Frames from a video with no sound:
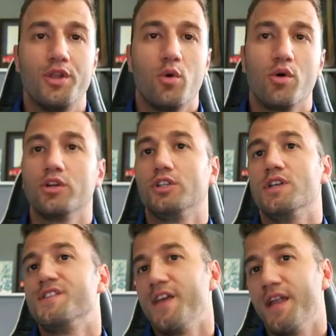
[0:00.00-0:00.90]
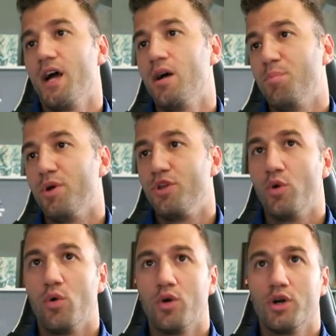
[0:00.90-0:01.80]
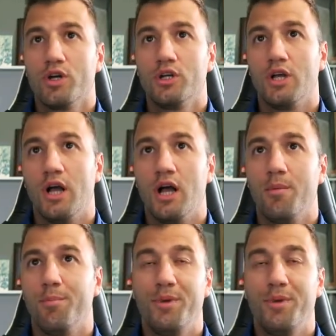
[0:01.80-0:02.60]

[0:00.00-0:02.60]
in order to set up your um,